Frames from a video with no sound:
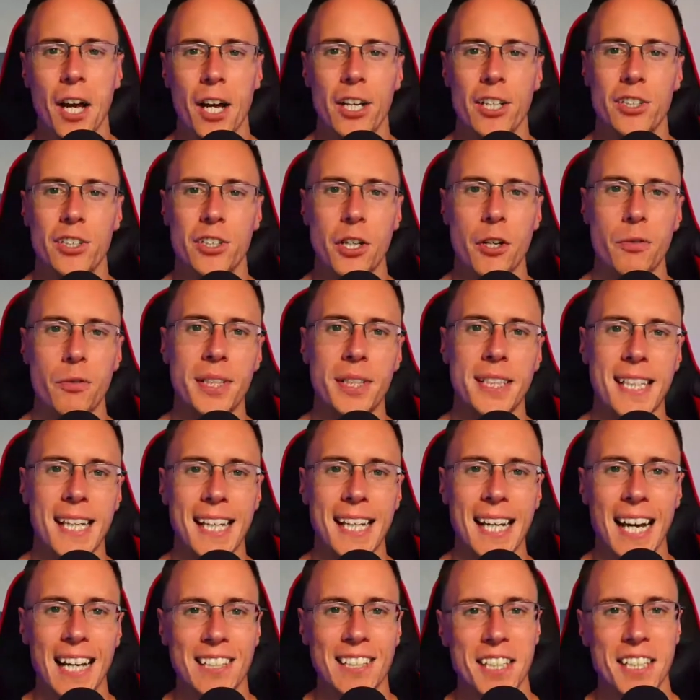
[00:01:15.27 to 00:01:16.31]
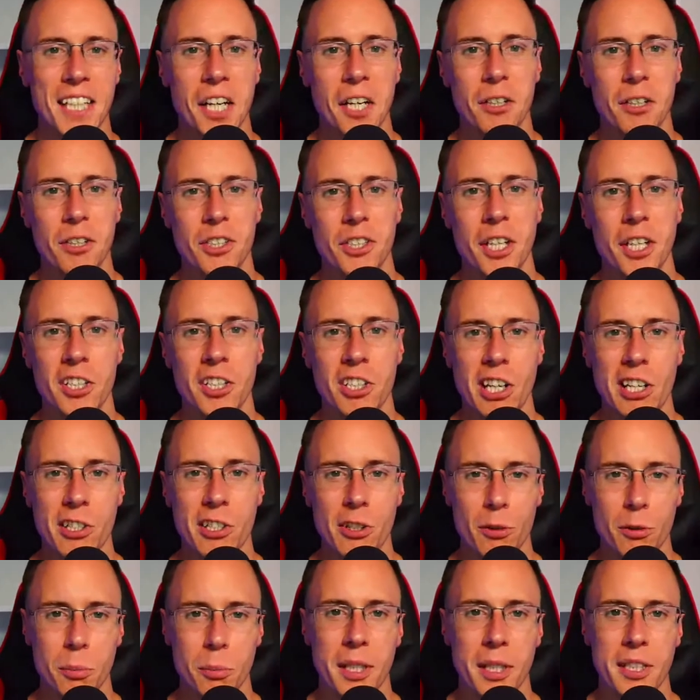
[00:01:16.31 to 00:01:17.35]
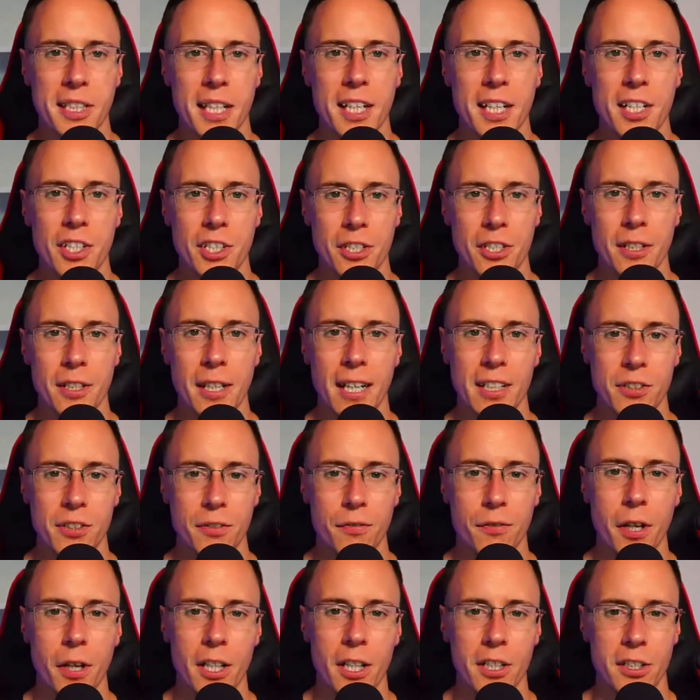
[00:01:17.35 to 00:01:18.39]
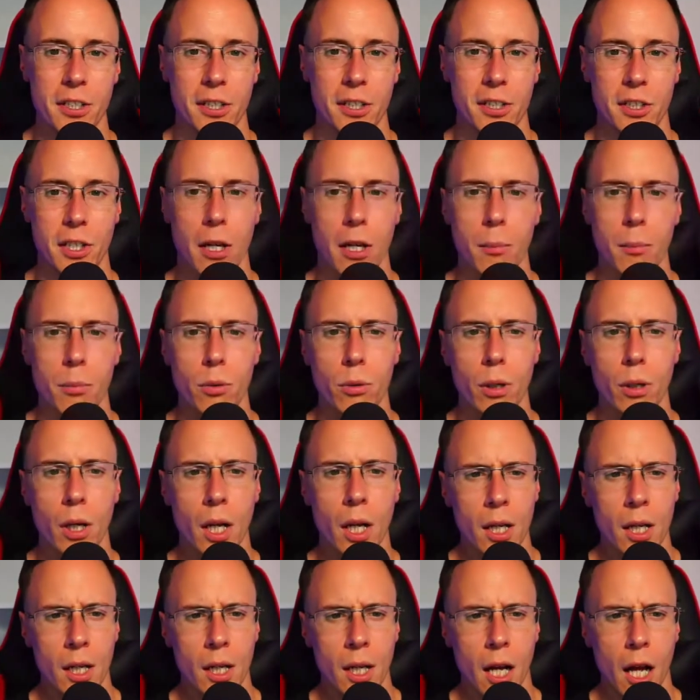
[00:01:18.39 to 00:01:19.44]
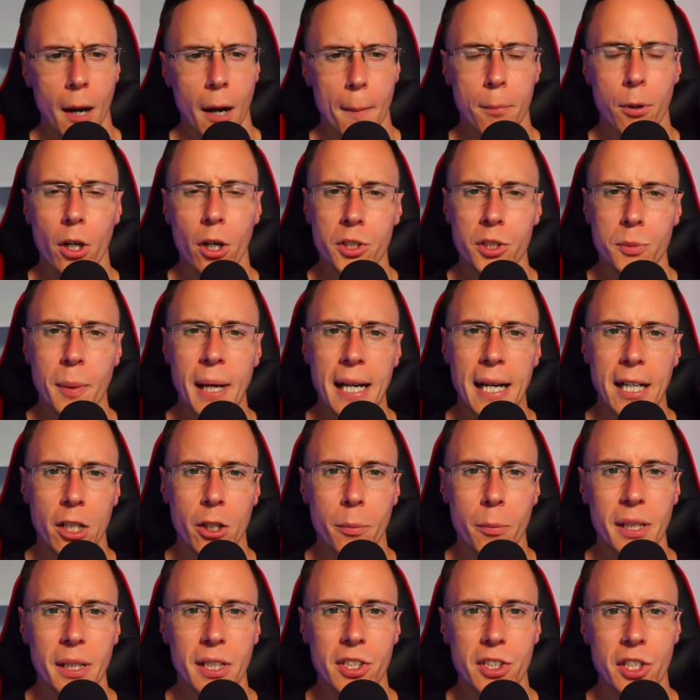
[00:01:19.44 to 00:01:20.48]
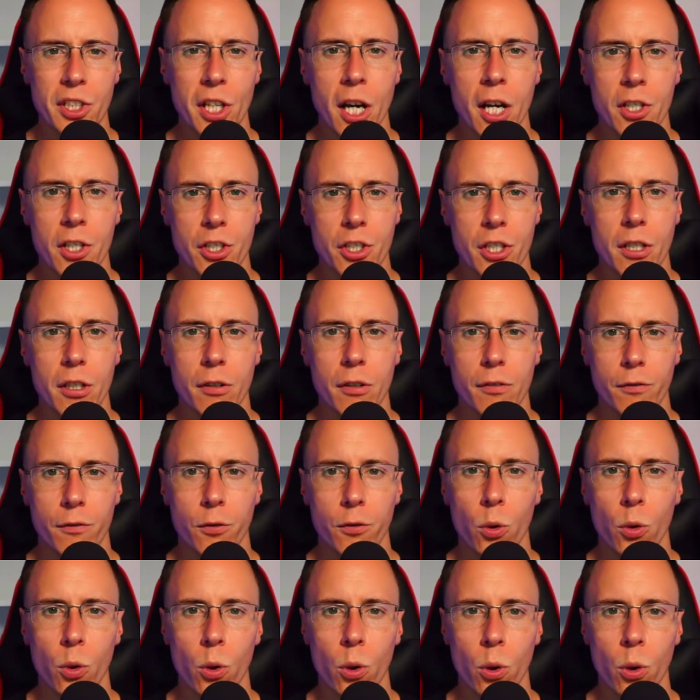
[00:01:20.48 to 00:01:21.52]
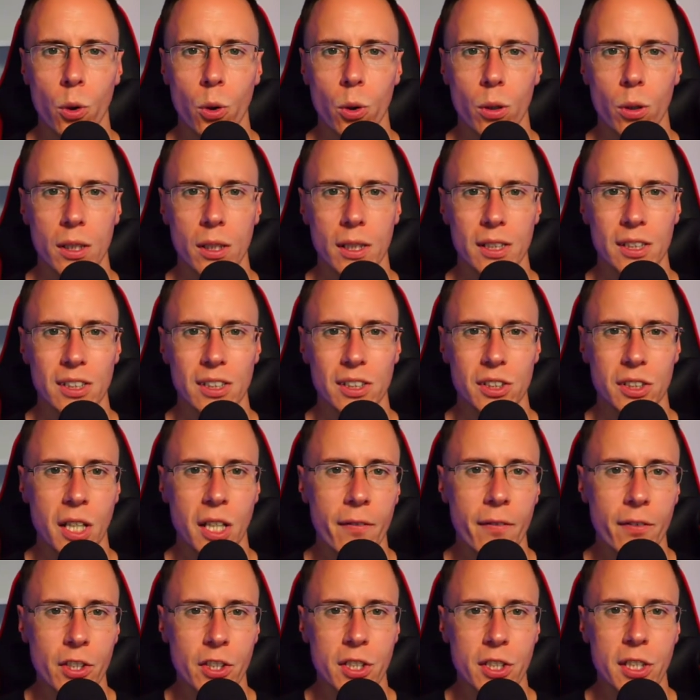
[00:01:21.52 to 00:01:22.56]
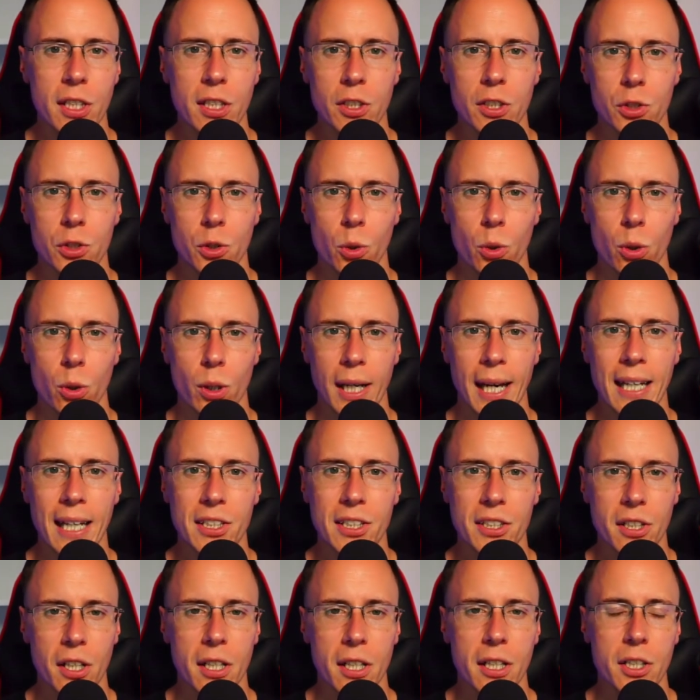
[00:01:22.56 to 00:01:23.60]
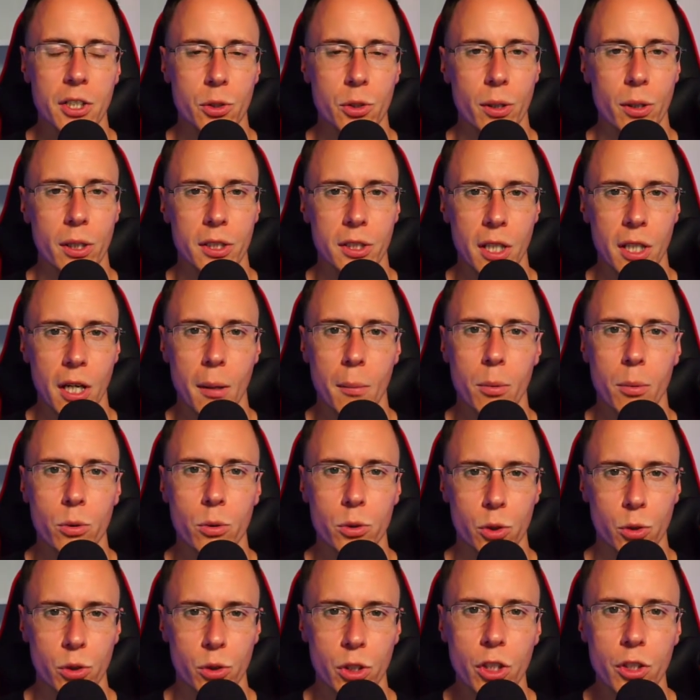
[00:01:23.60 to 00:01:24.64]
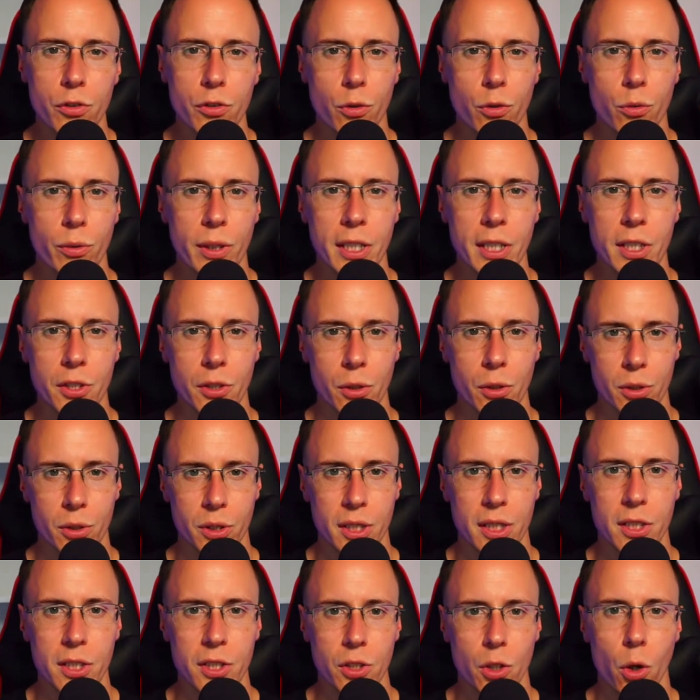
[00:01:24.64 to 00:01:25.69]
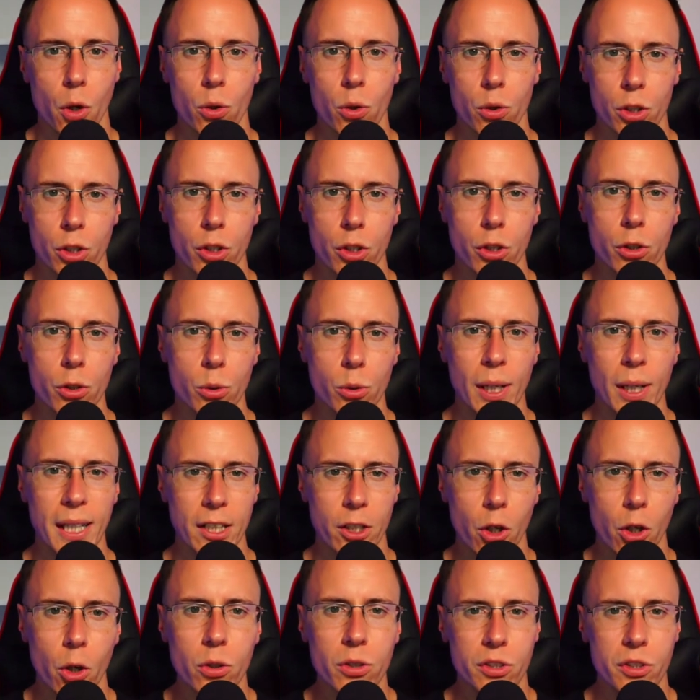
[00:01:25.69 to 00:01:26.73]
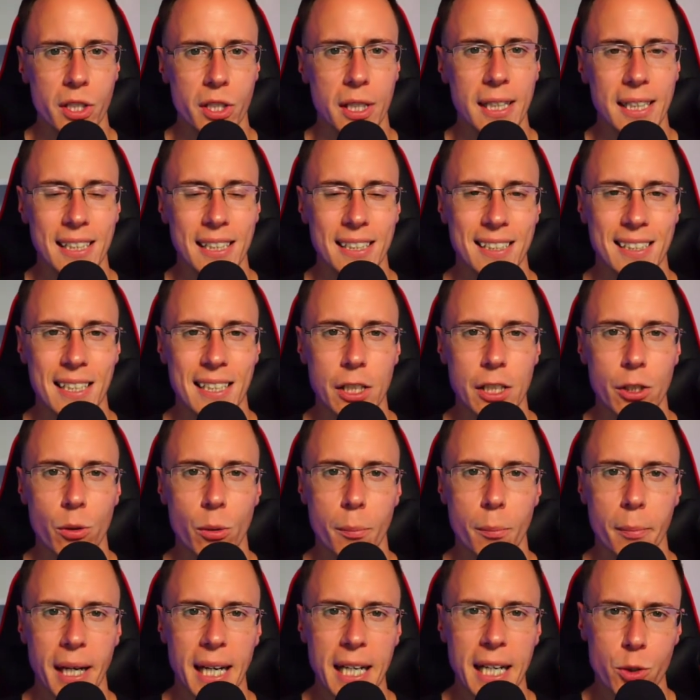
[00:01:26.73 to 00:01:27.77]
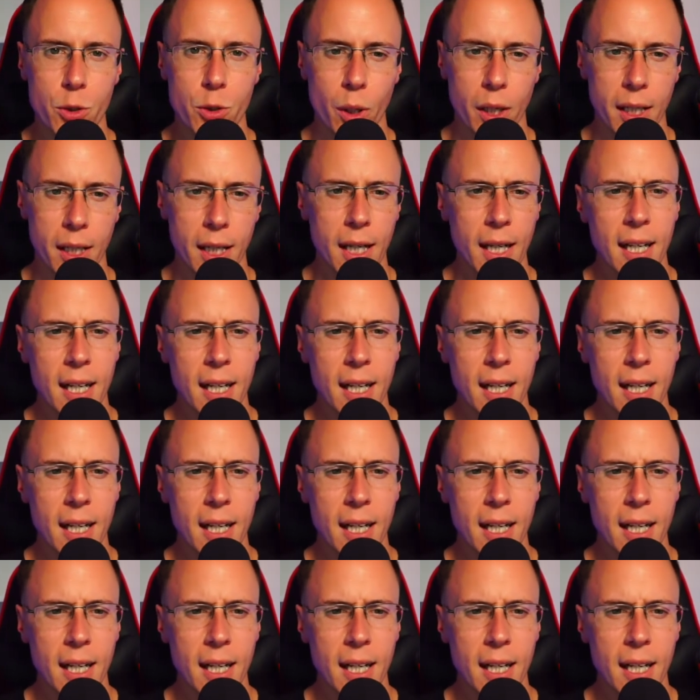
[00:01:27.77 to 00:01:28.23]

So if we take SEO, search engine optimization, as a first example, a prospect could be searching for services or case studies or examples or useful resources on Google and constantly see you on page one.